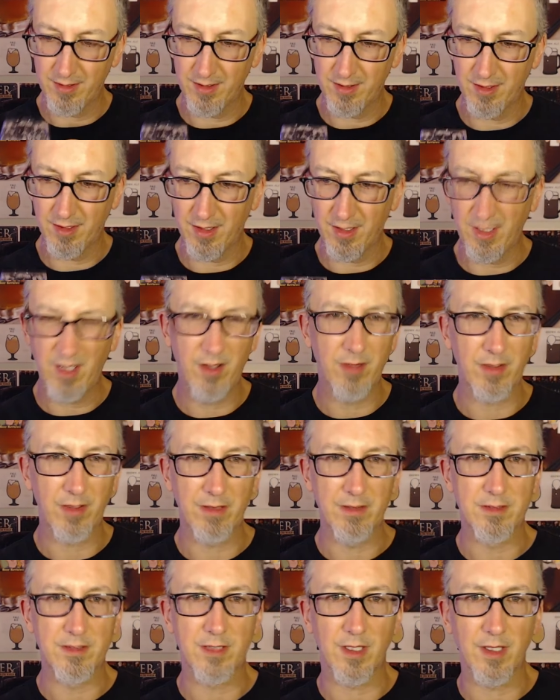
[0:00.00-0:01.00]
I don't know if I
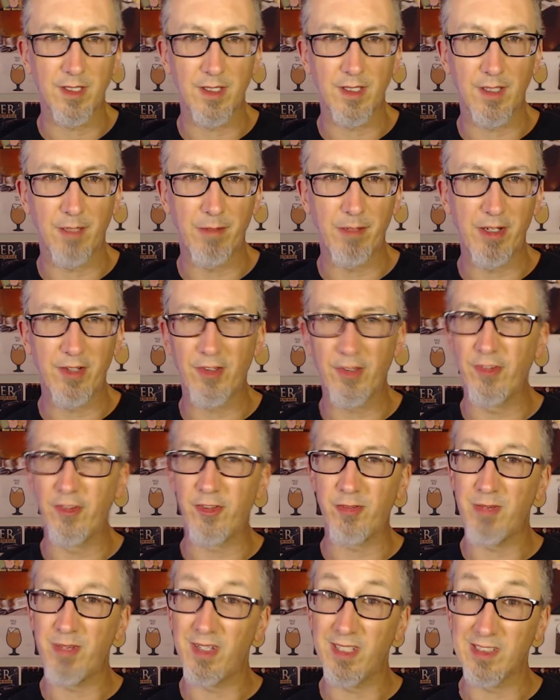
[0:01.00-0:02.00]
would say. I mean, it doesn't
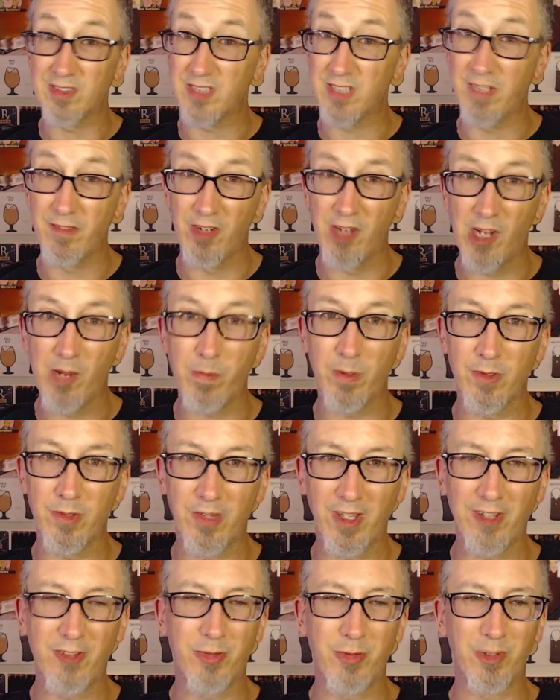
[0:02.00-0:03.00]
smell like Seven Up. Is
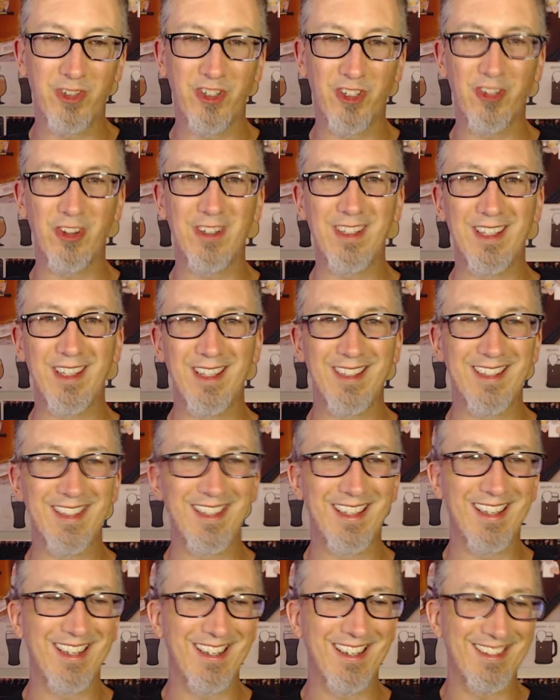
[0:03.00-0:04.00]
that's what you're thinking?
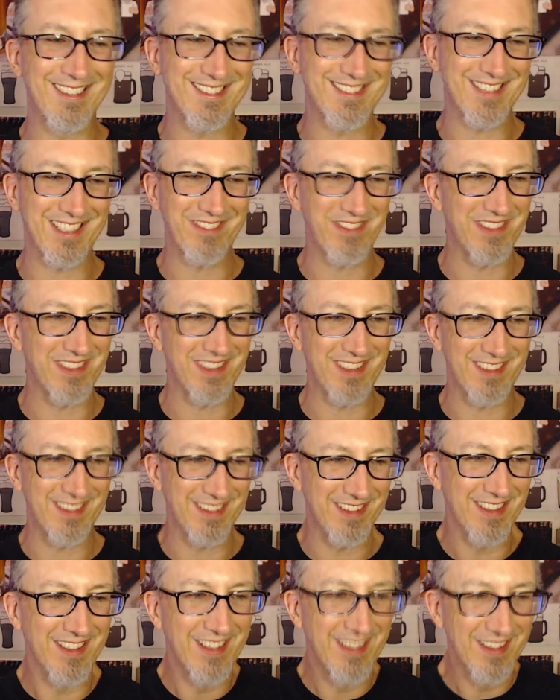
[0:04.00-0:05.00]
Uh, it's definitely,
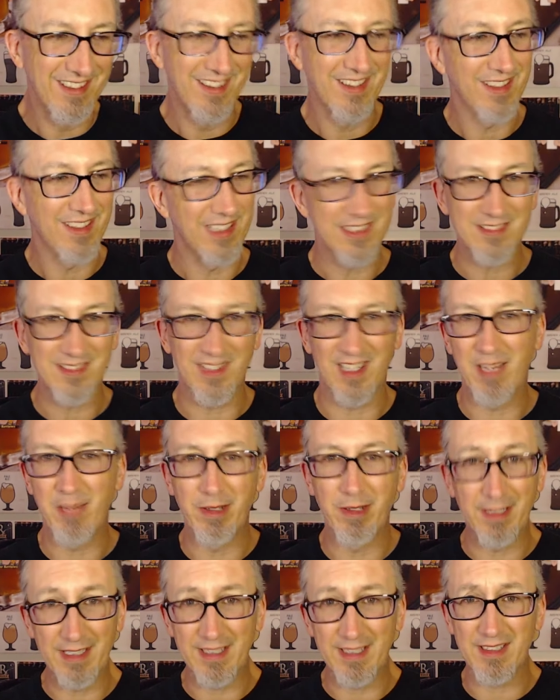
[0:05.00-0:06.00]
it's
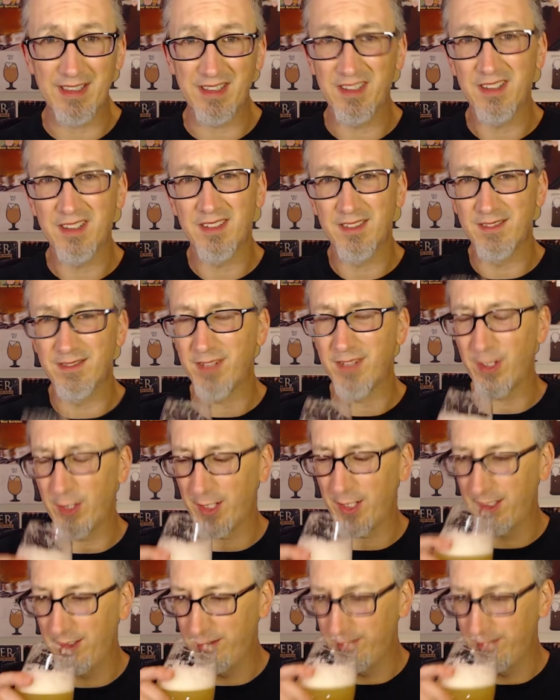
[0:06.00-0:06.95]
lemony, very.